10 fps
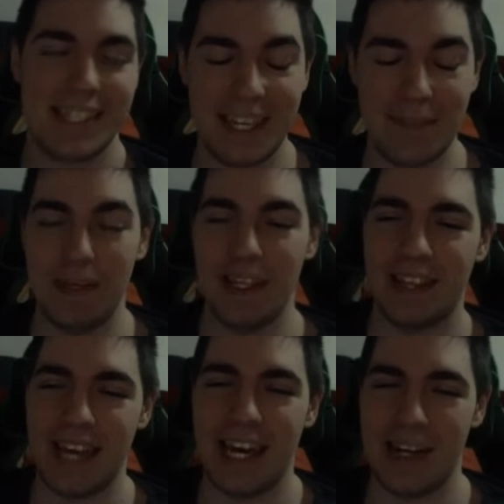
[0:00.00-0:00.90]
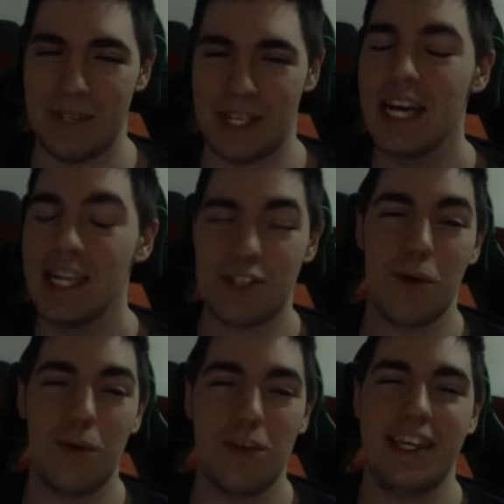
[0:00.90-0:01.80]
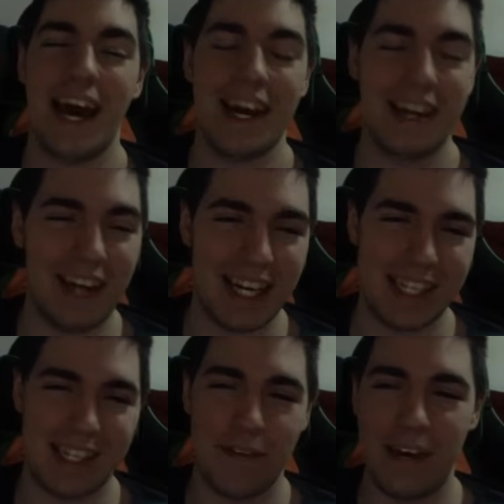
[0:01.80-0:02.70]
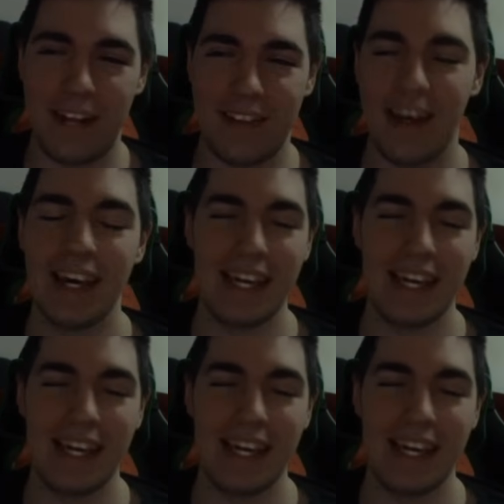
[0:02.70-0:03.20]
did beat Thanos, so canonized event